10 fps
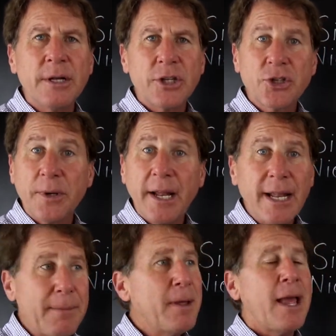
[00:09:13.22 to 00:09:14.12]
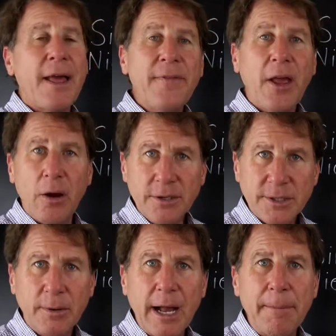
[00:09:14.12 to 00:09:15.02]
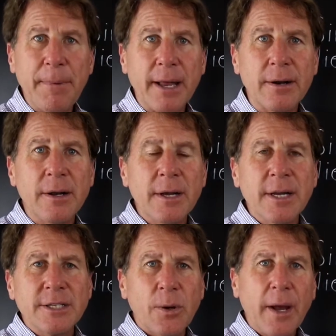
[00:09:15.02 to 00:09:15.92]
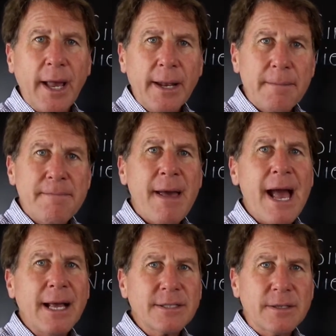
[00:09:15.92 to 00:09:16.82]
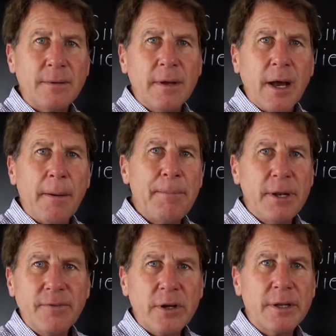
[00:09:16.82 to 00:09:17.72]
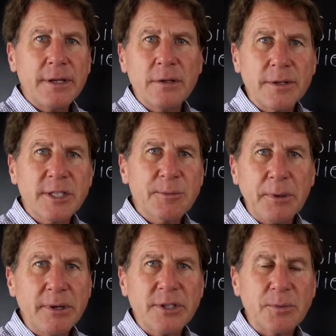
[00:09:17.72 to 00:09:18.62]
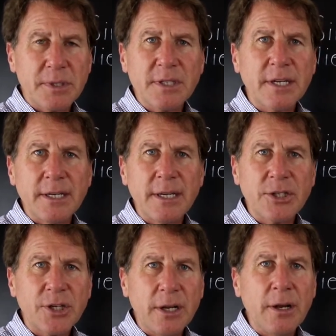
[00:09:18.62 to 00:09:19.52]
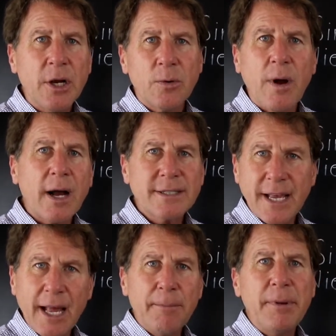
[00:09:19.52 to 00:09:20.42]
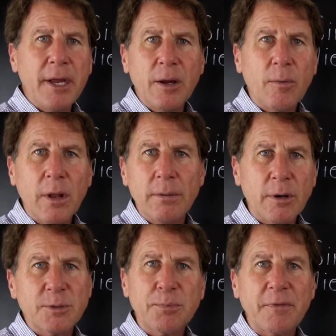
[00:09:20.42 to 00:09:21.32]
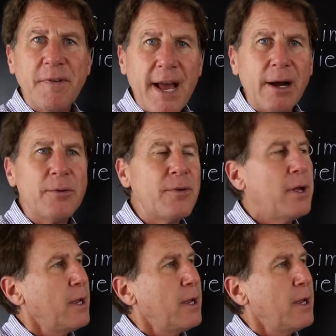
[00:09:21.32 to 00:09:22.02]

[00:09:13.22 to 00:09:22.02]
treating them, and they also got better. So I had amassed a bit of a clinical experience with this condition, Roxanne being one of the most profound.